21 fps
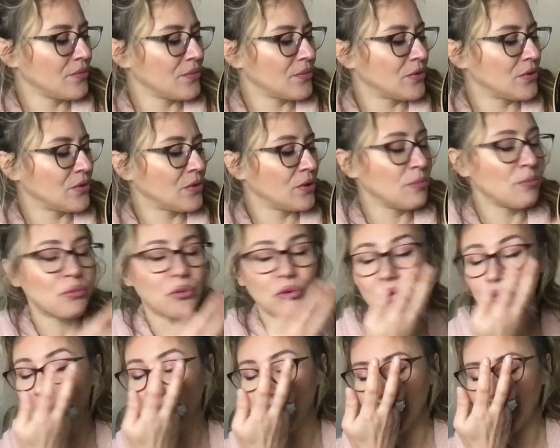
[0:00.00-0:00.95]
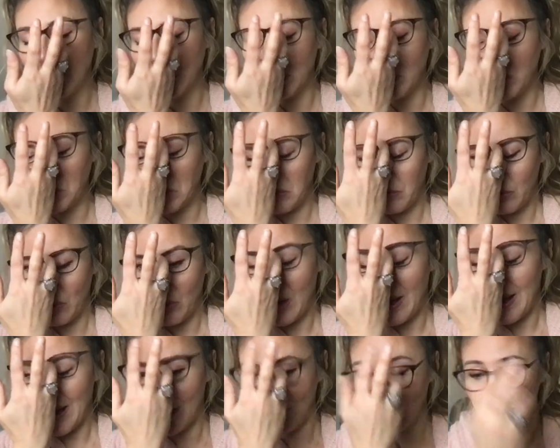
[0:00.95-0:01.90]
improving the look of your
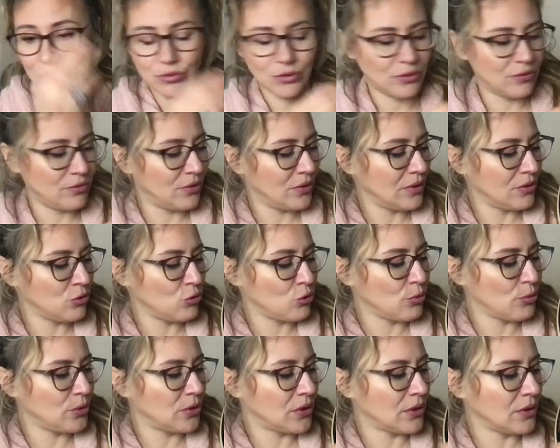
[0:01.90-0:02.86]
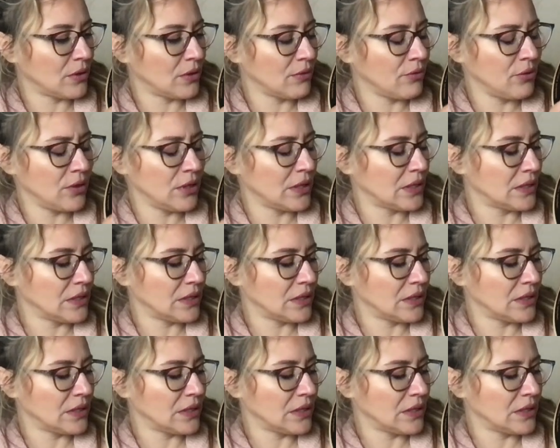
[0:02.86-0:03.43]
house with Jupiter, Venus